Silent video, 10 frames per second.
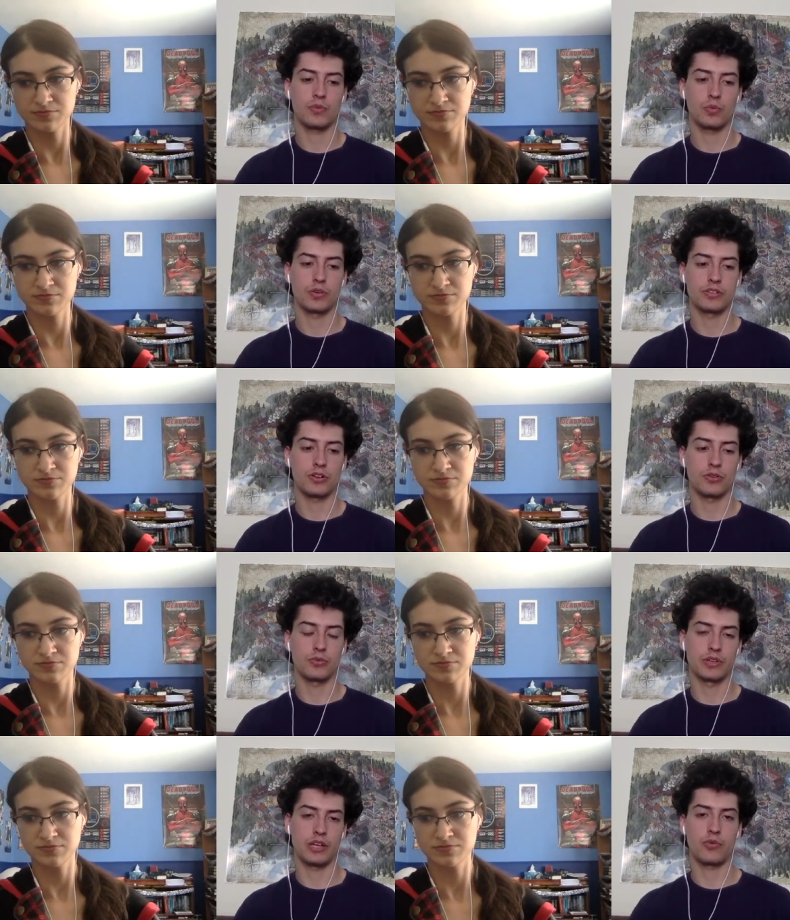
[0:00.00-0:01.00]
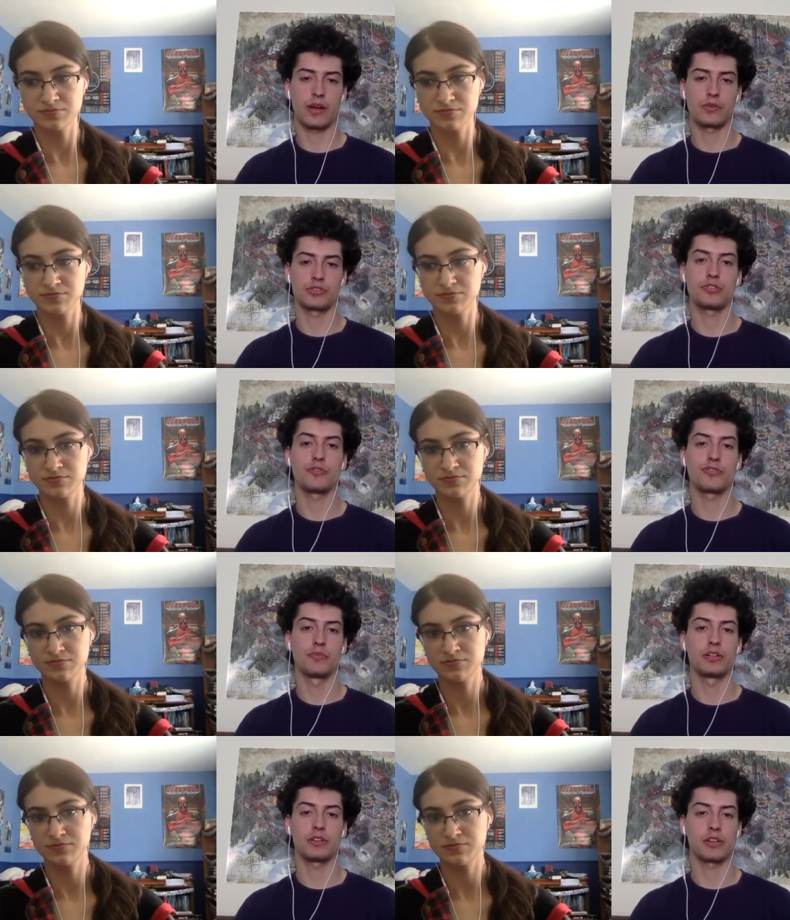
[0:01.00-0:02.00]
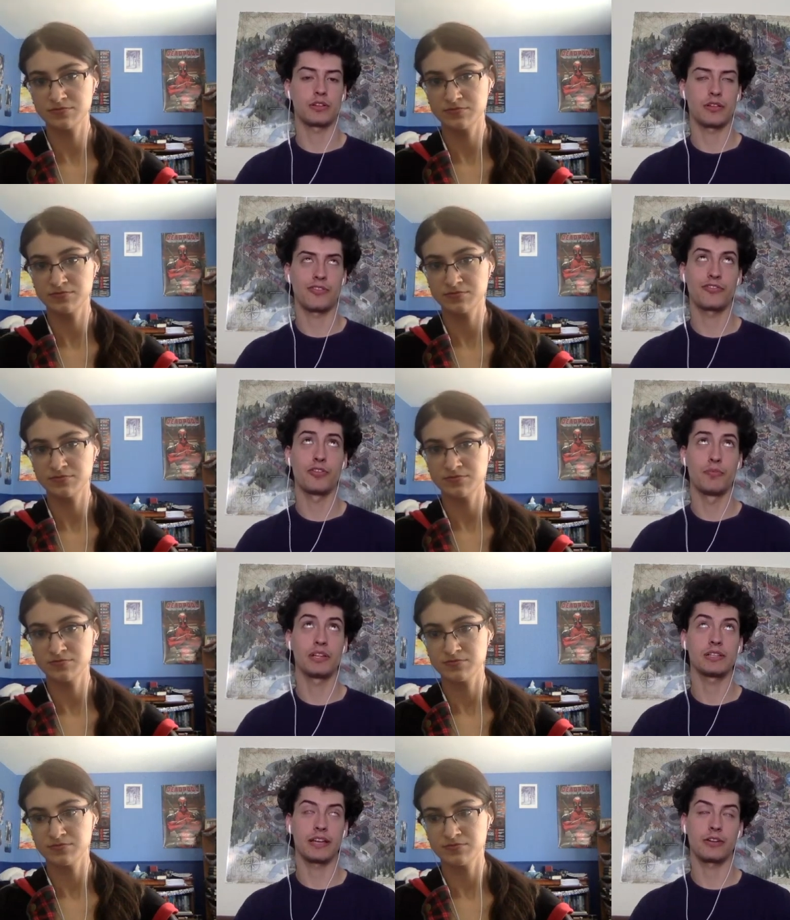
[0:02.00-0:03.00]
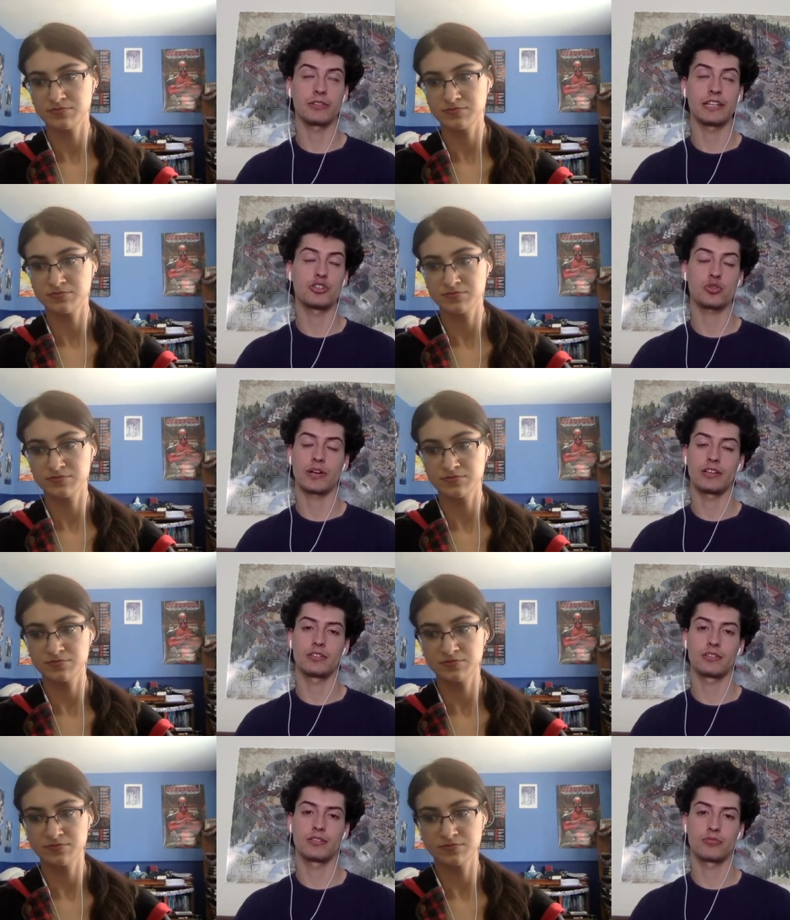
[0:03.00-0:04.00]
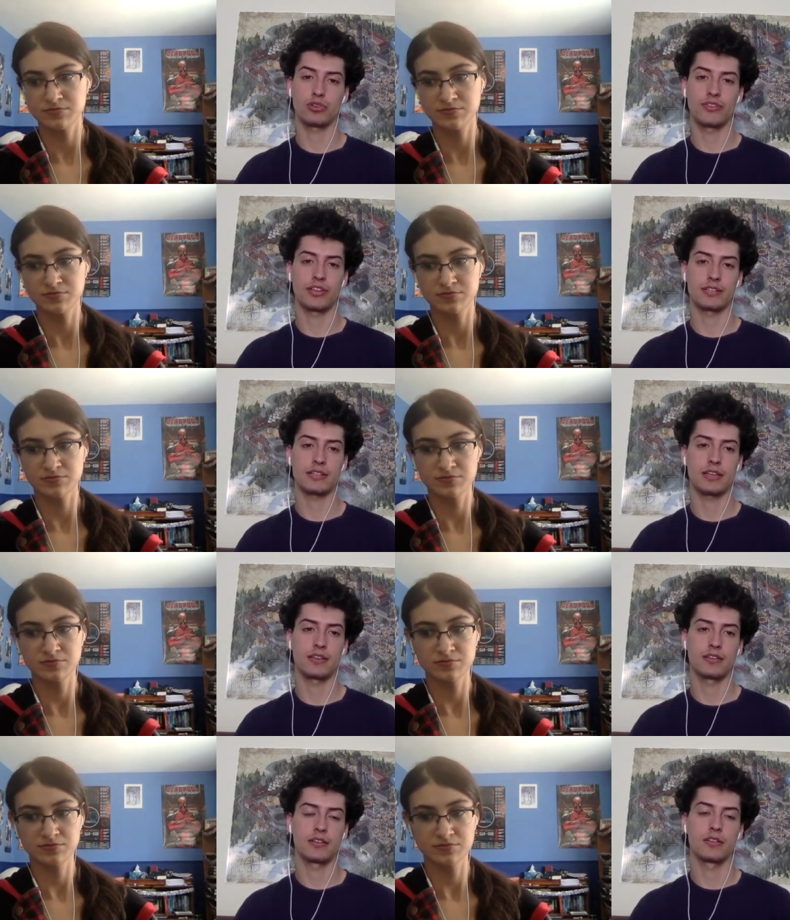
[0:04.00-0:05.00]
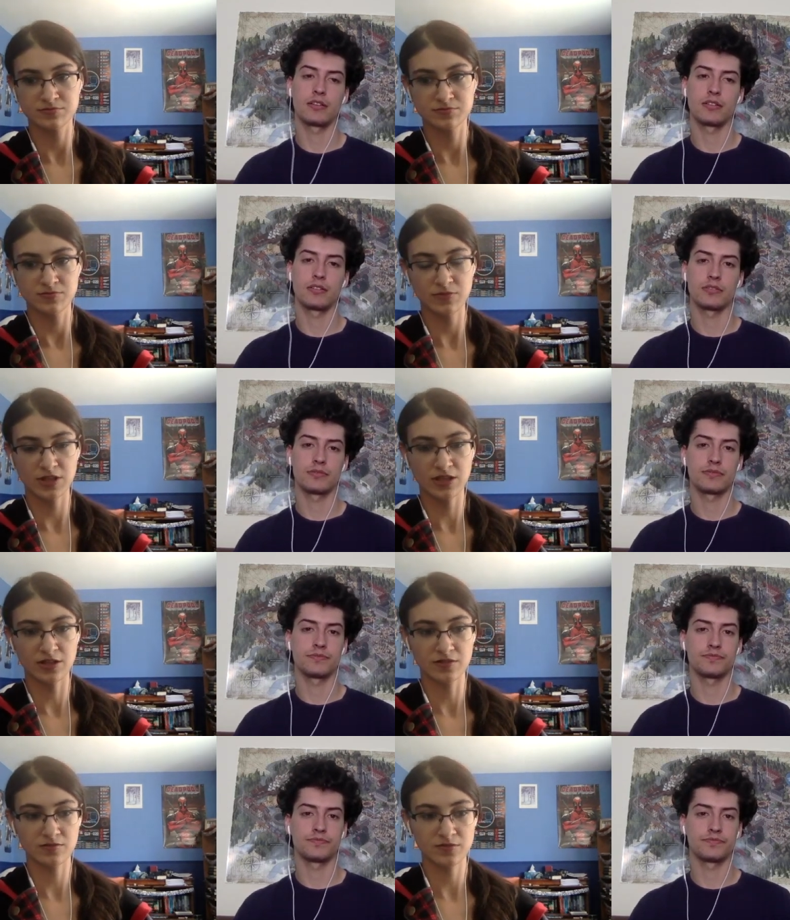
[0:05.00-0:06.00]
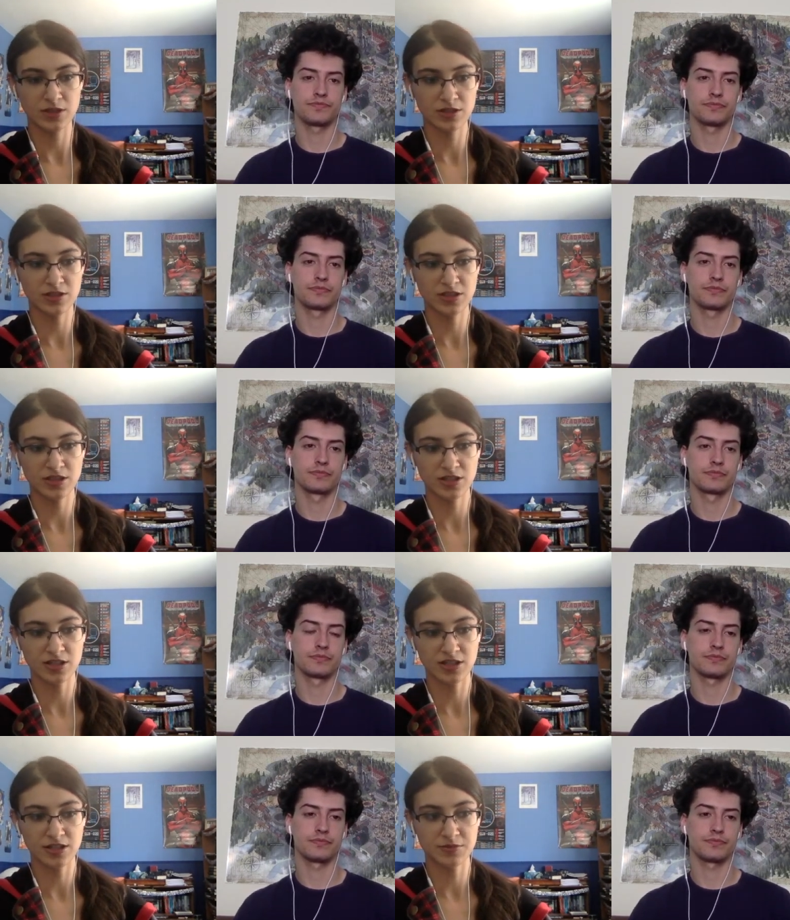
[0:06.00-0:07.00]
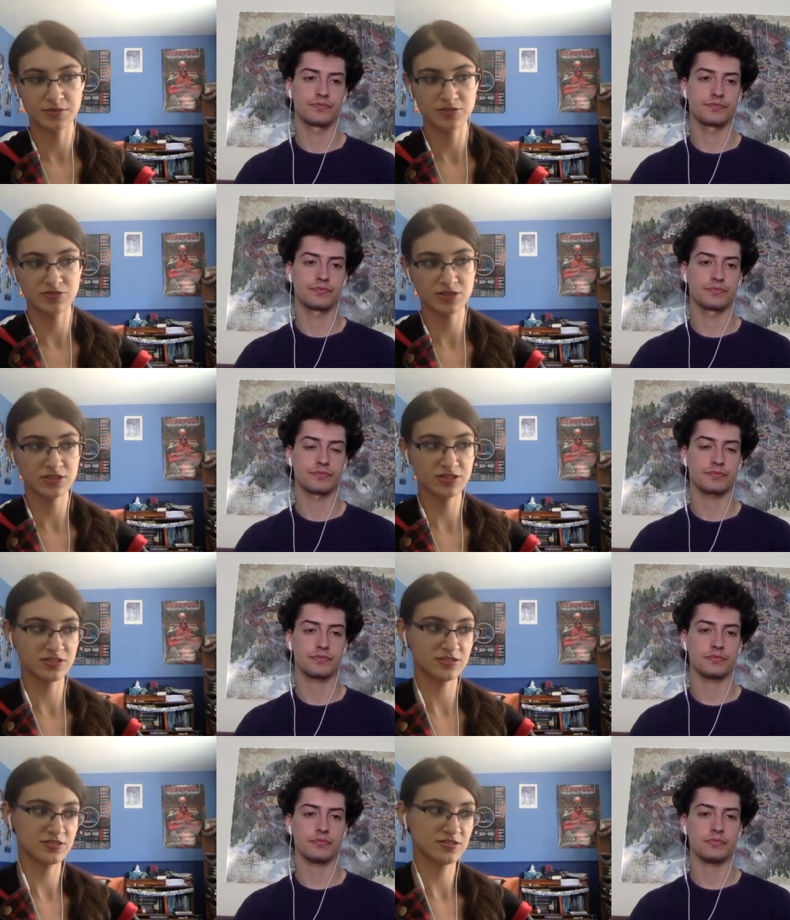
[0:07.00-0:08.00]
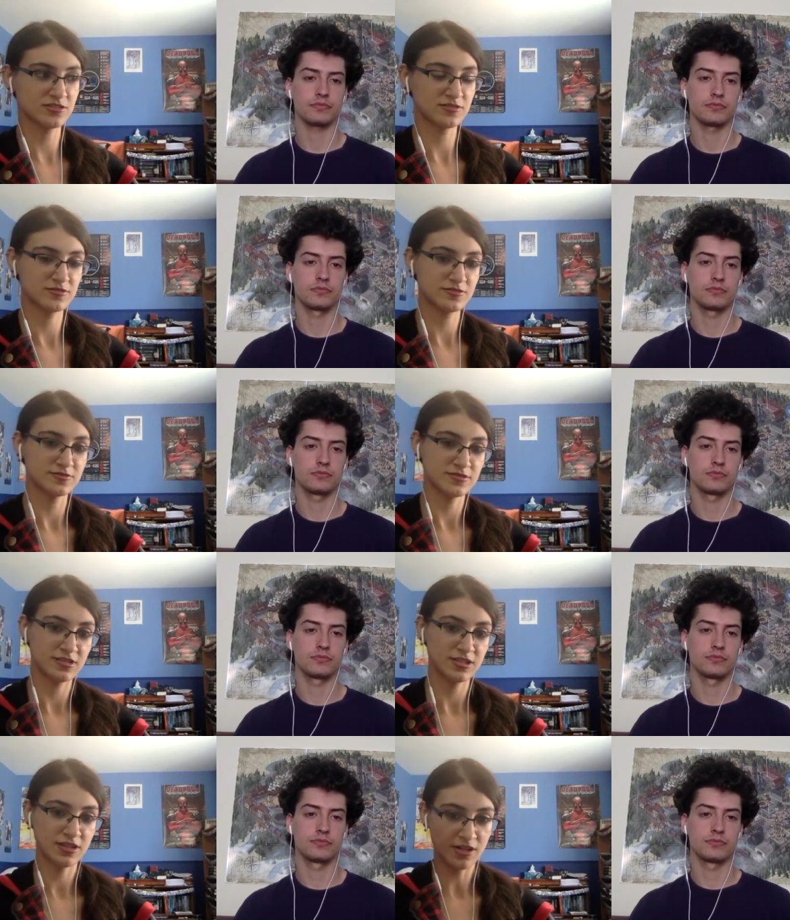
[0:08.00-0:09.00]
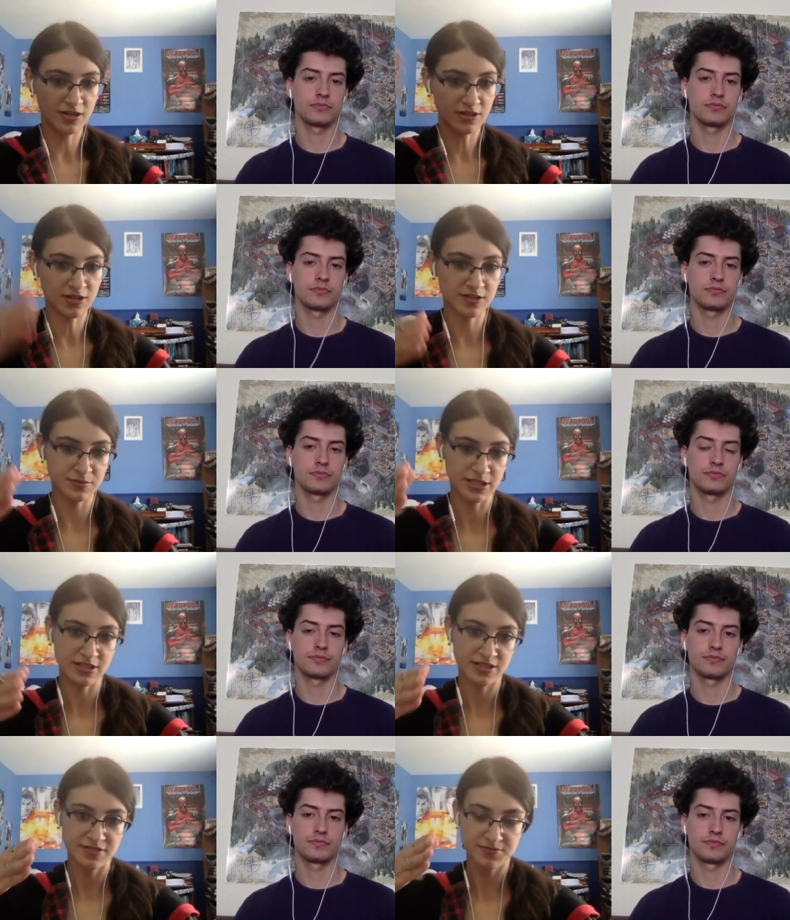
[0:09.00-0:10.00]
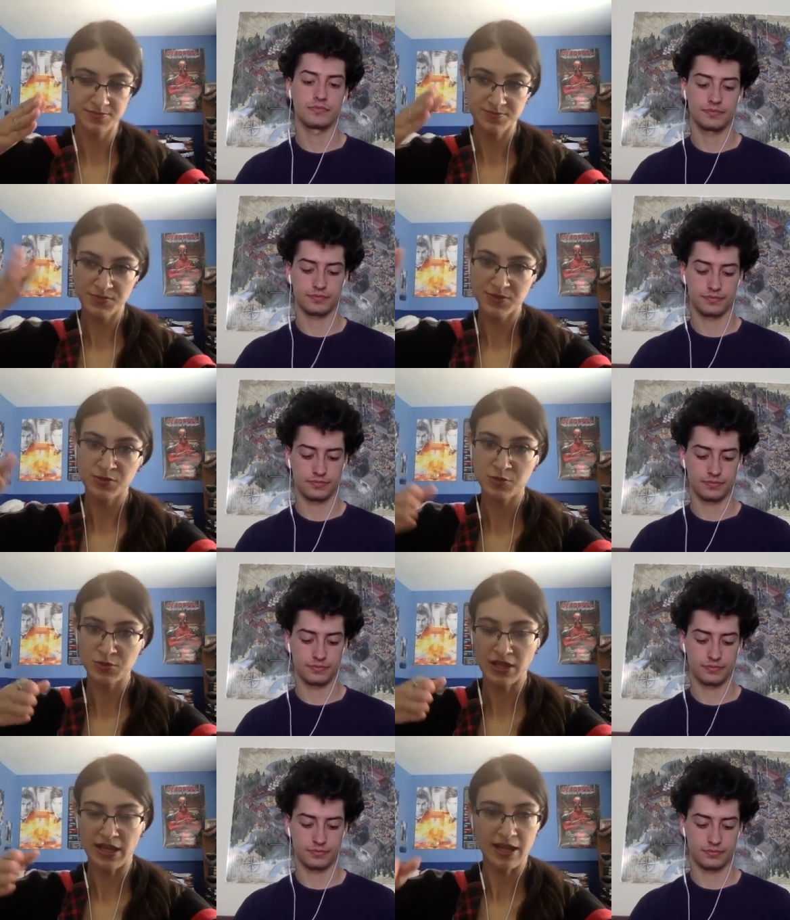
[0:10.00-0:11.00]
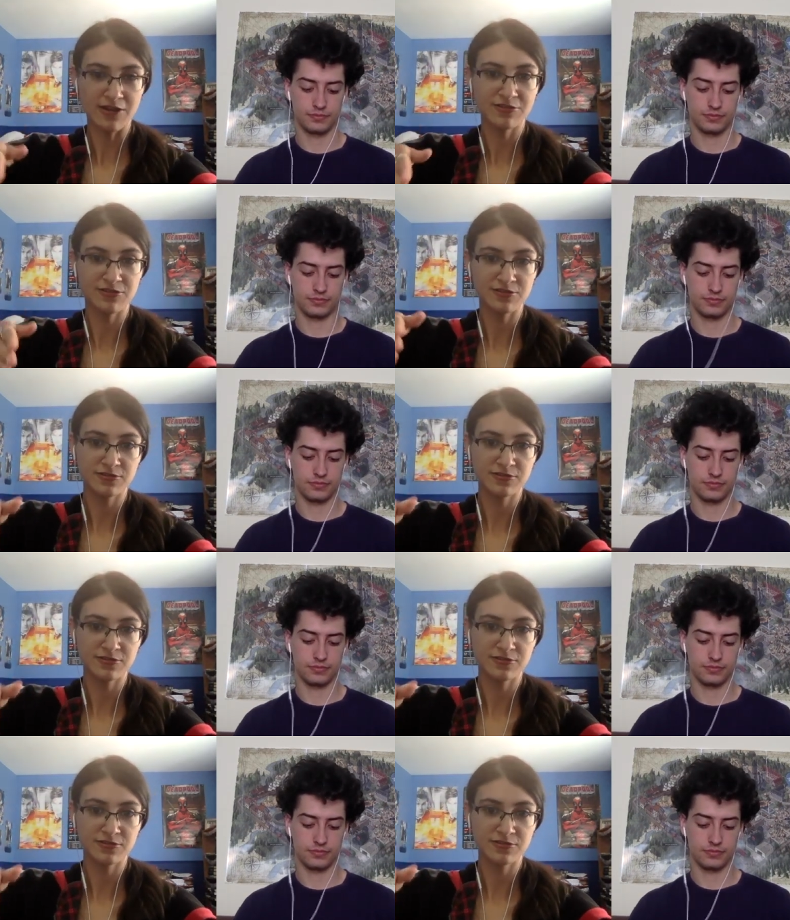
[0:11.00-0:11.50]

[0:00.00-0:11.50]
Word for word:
Speaker 1: was already ground too familiar, familiarly tread previously.
Speaker 2: Yeah, like, I'm giving it automatic two and a half